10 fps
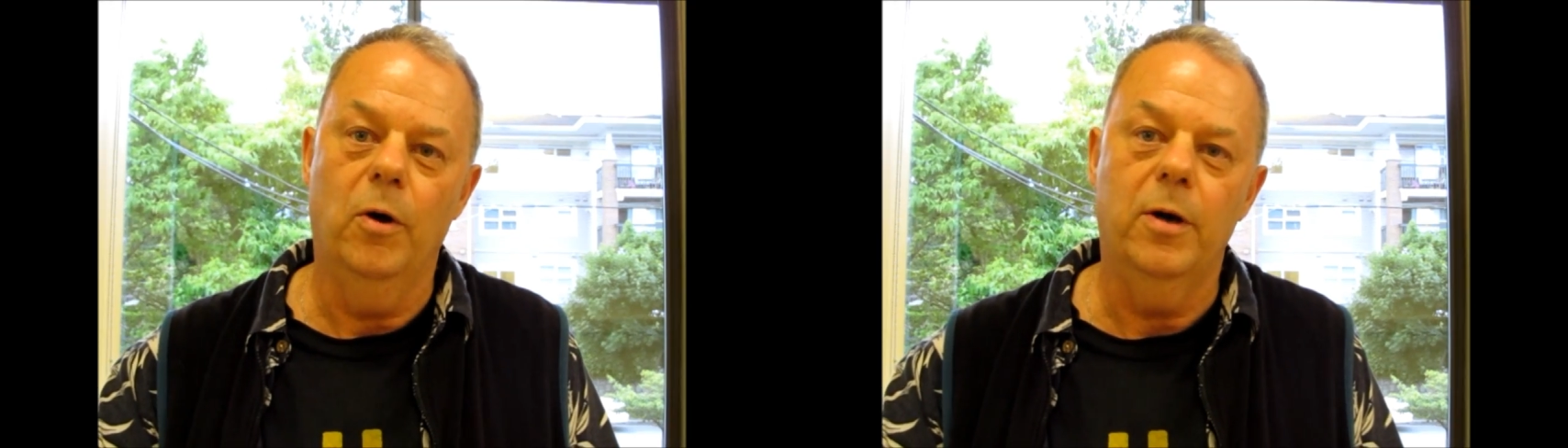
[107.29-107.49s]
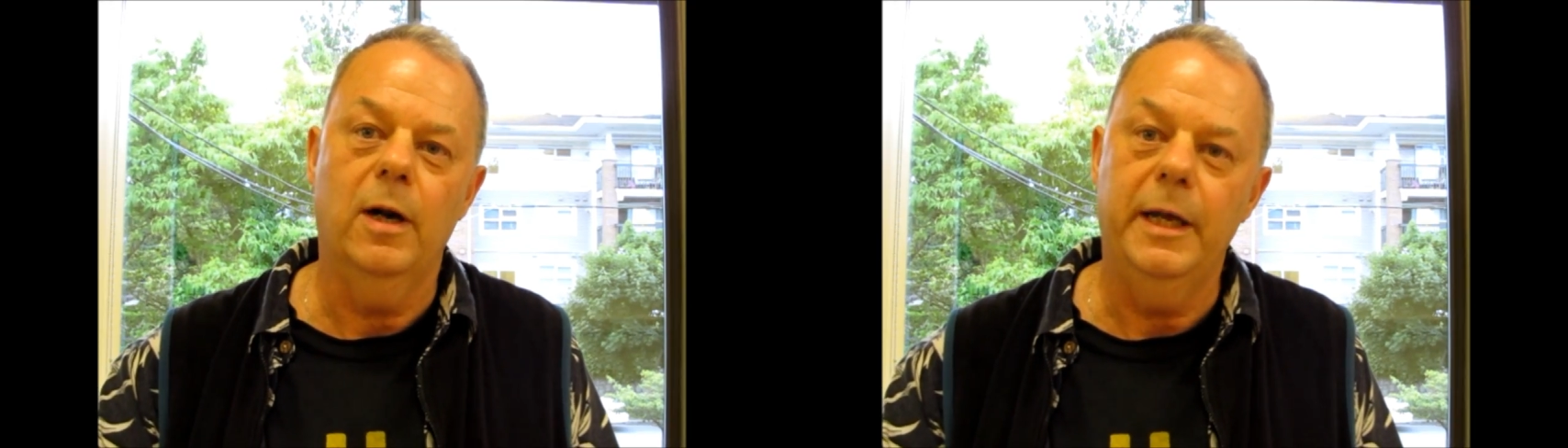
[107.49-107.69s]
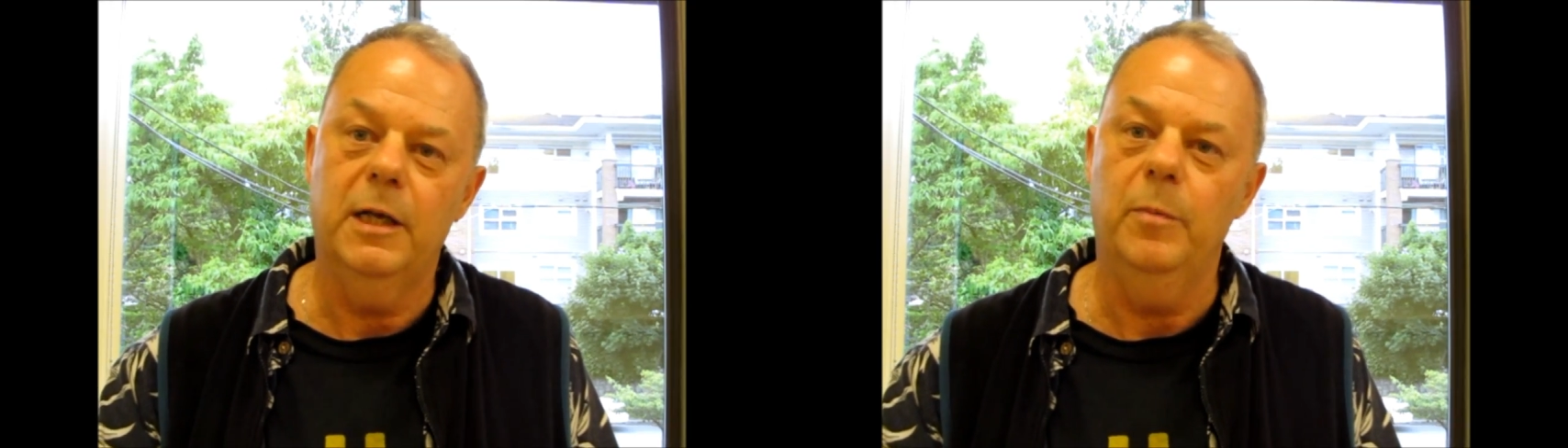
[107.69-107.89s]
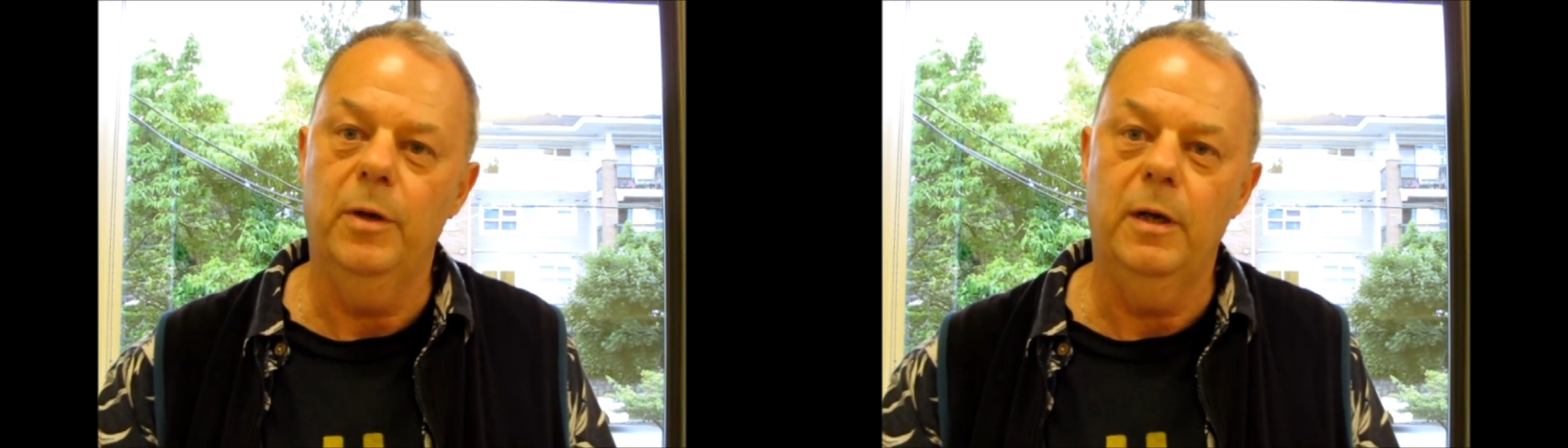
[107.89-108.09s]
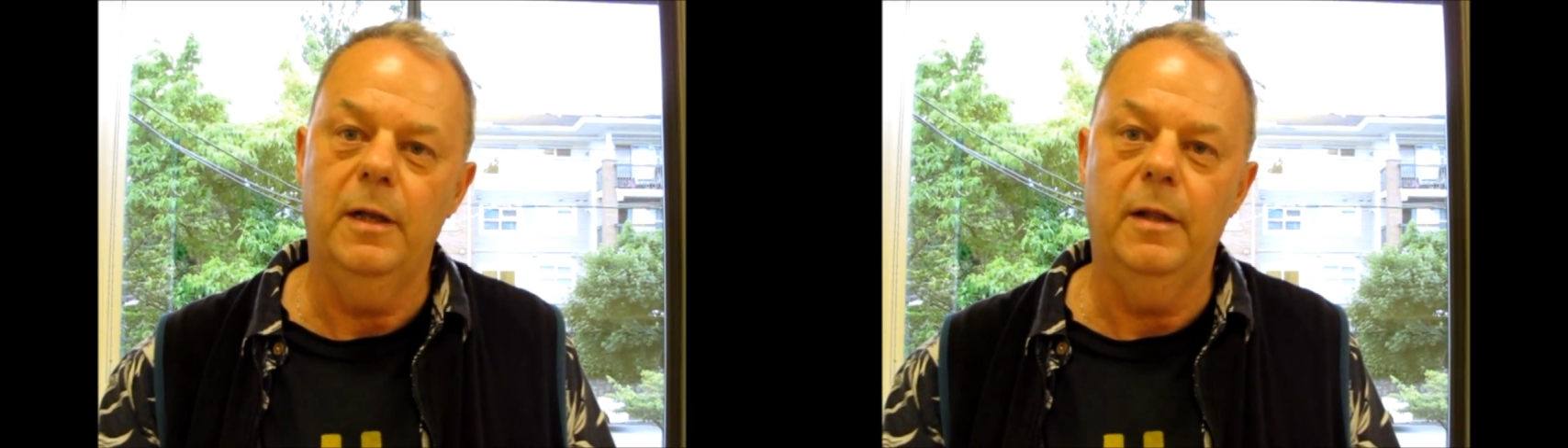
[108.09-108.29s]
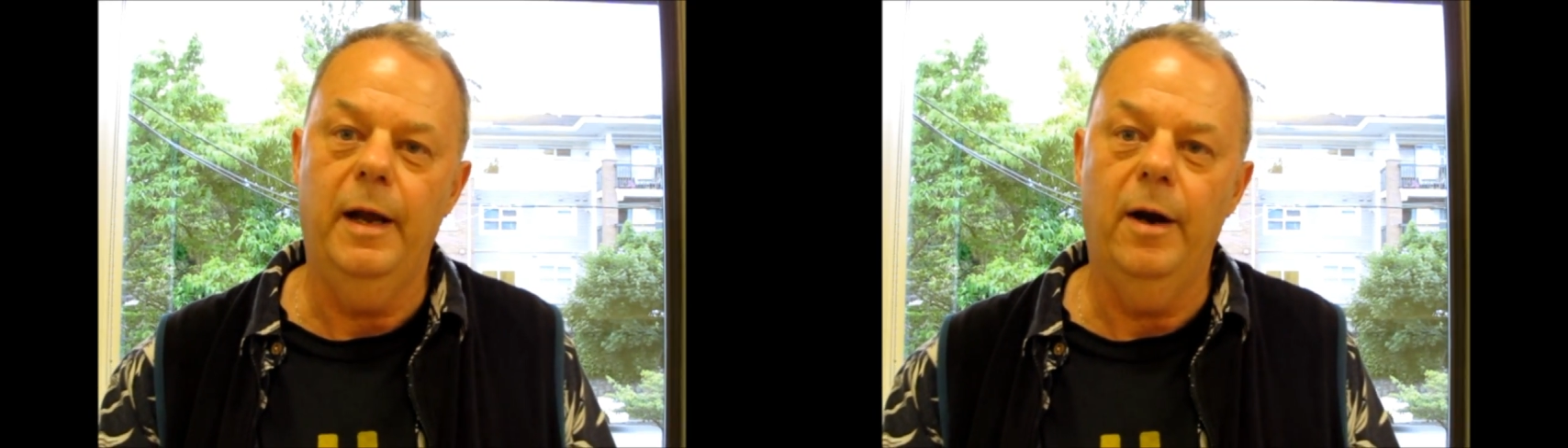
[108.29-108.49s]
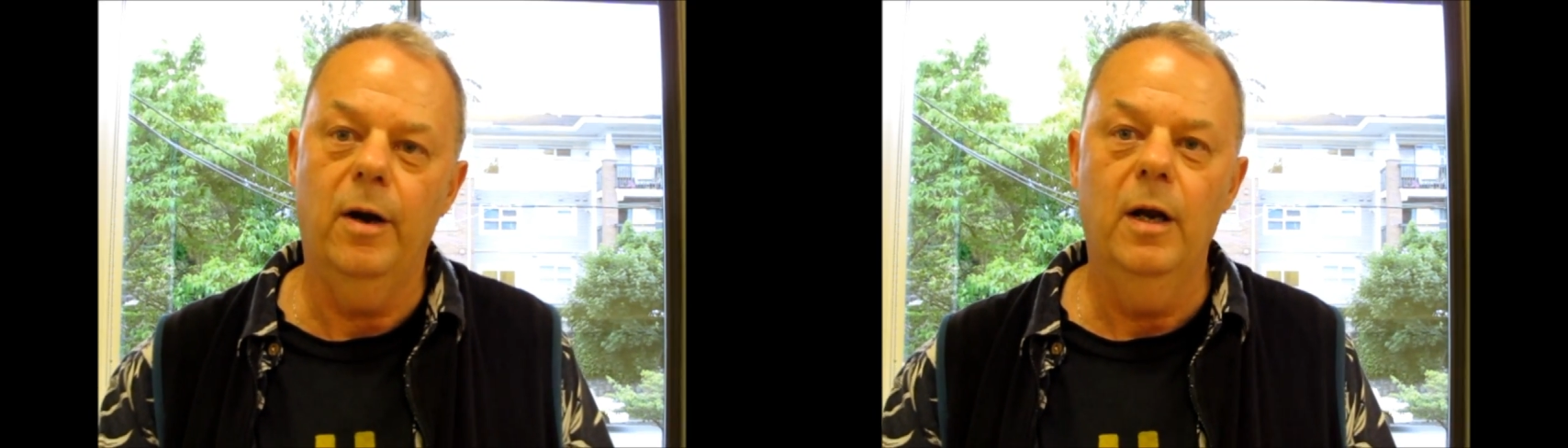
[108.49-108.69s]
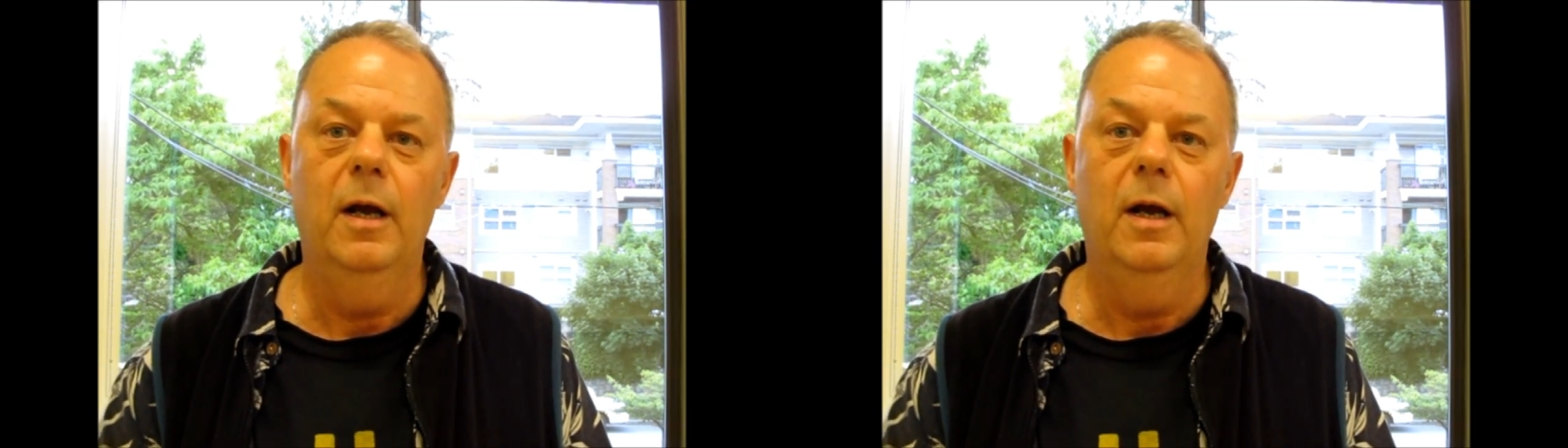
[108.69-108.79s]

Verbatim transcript: orderly community there.